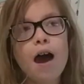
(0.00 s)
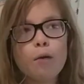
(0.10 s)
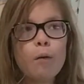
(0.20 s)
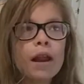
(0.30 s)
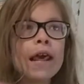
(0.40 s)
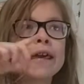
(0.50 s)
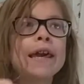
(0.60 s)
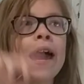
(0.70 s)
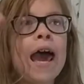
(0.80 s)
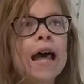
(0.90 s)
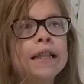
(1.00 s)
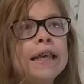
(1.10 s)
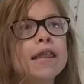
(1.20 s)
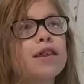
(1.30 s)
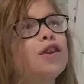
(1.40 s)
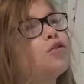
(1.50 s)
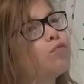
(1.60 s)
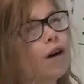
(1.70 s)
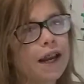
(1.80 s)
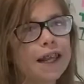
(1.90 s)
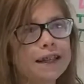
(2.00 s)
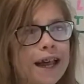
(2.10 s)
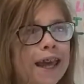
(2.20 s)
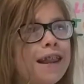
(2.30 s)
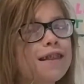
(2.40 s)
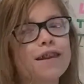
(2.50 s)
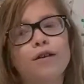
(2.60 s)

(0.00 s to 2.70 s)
I want to get at least 20 likes,